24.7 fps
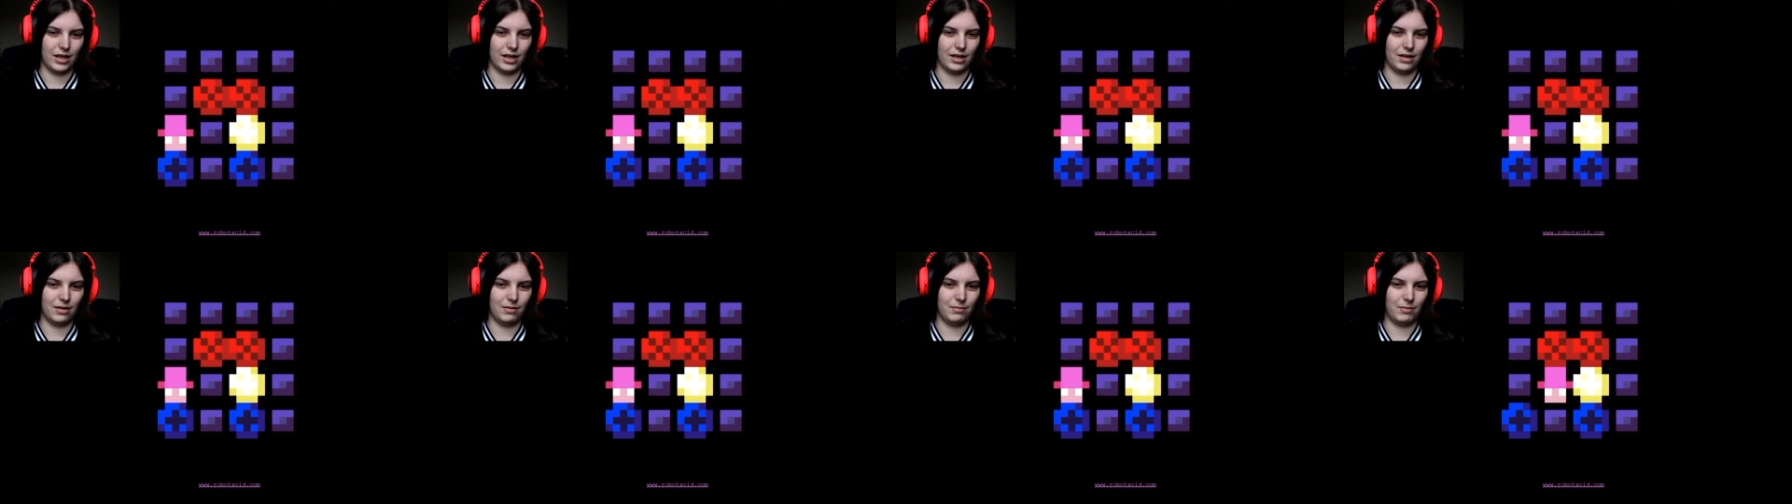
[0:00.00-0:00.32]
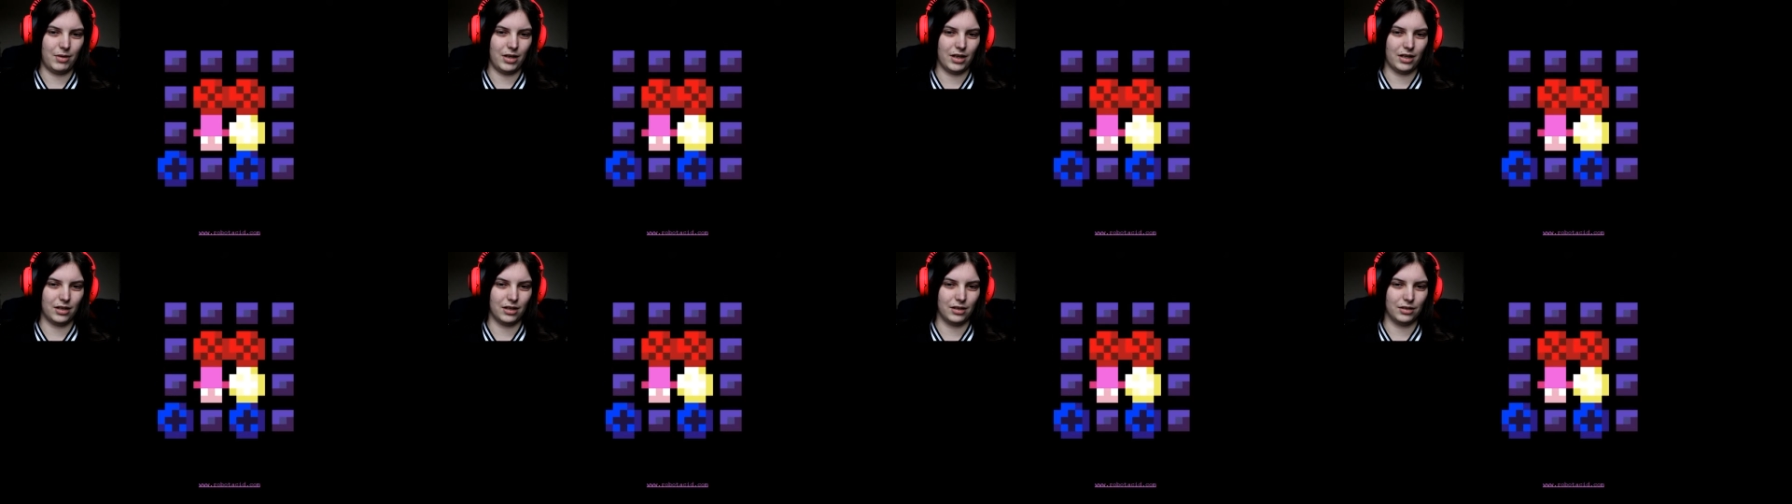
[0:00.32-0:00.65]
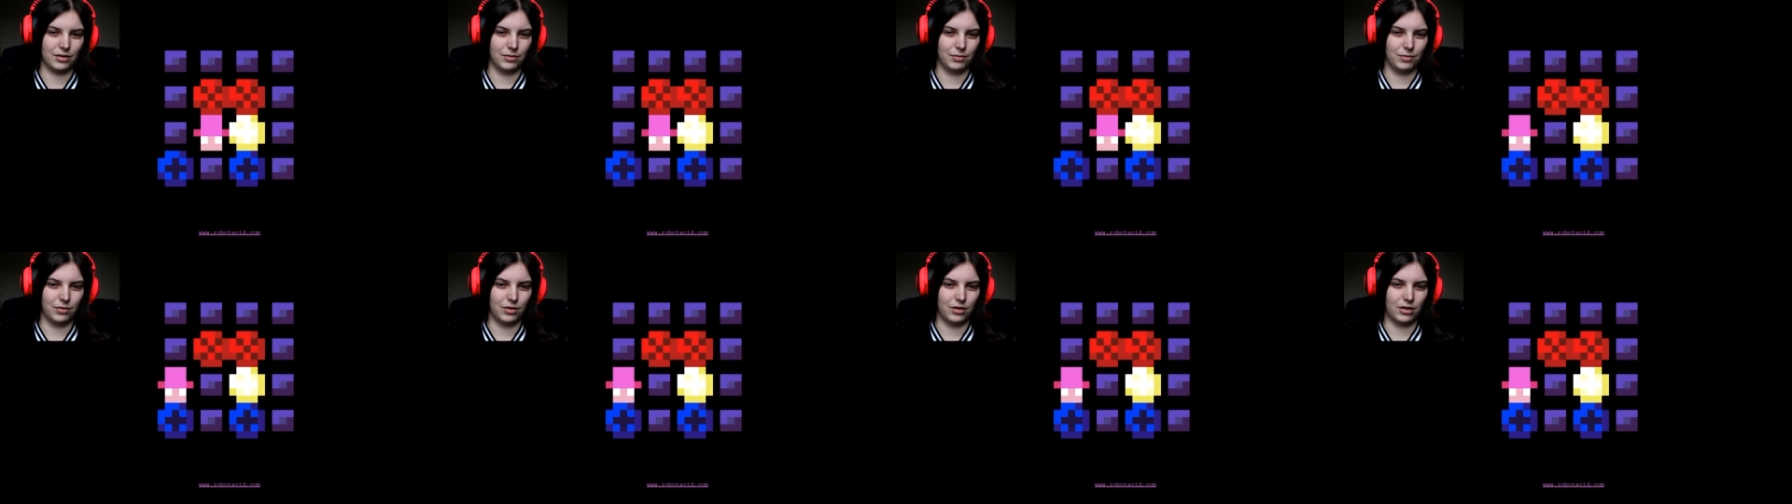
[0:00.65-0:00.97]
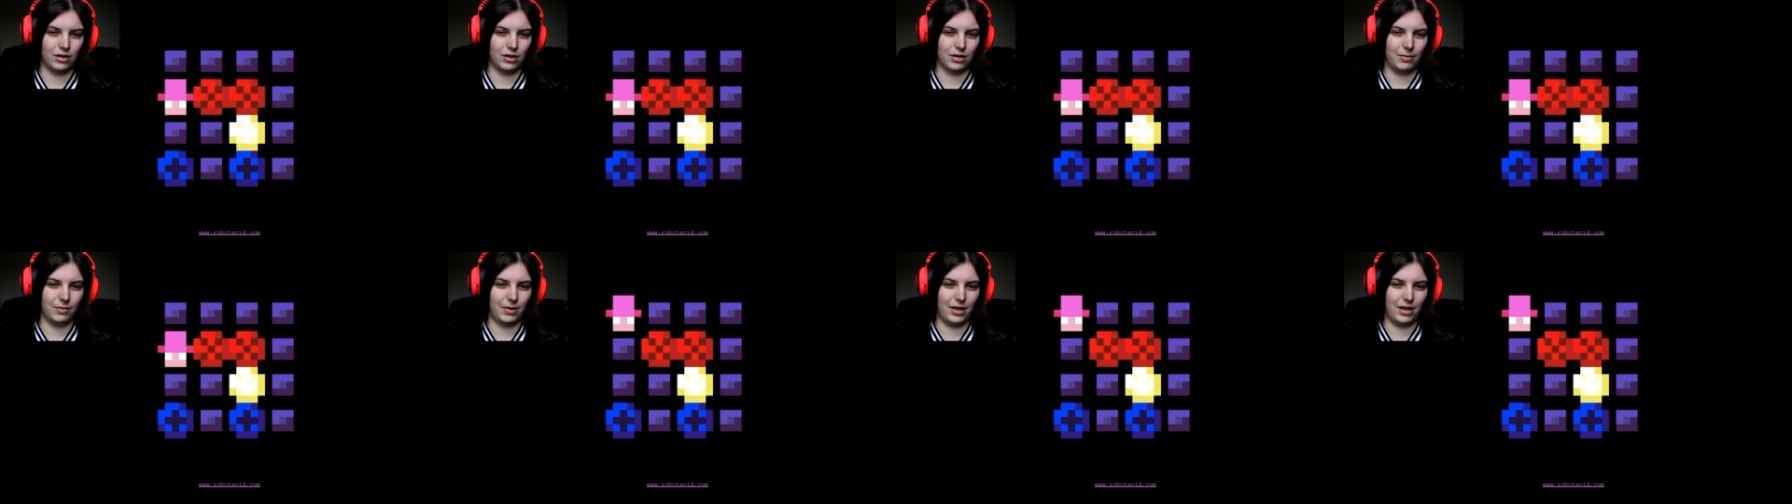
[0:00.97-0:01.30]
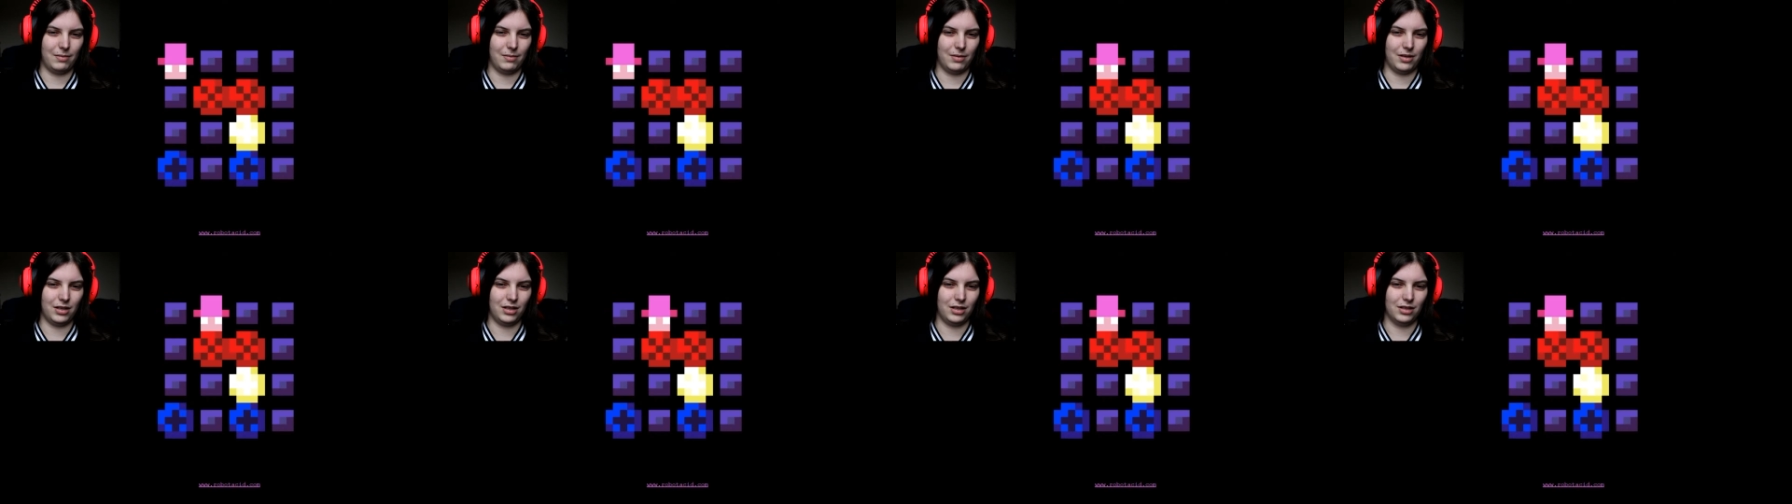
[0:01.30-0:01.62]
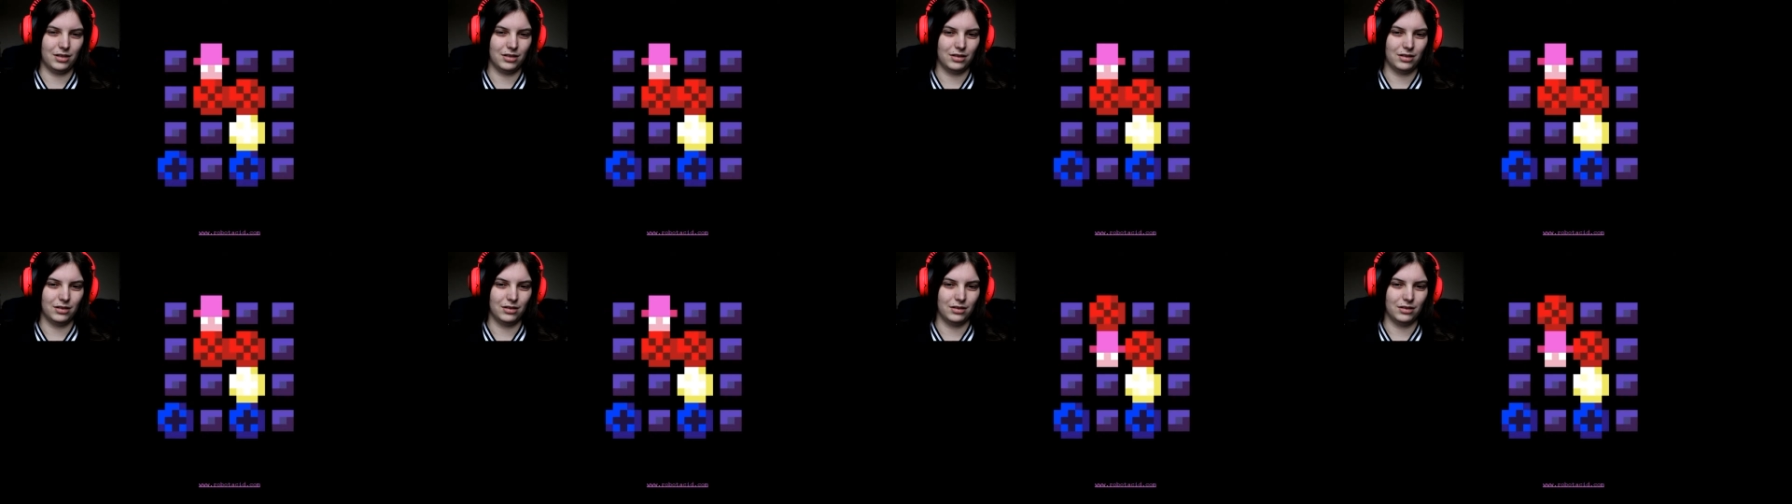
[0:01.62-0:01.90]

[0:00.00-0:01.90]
can make this work, maybe?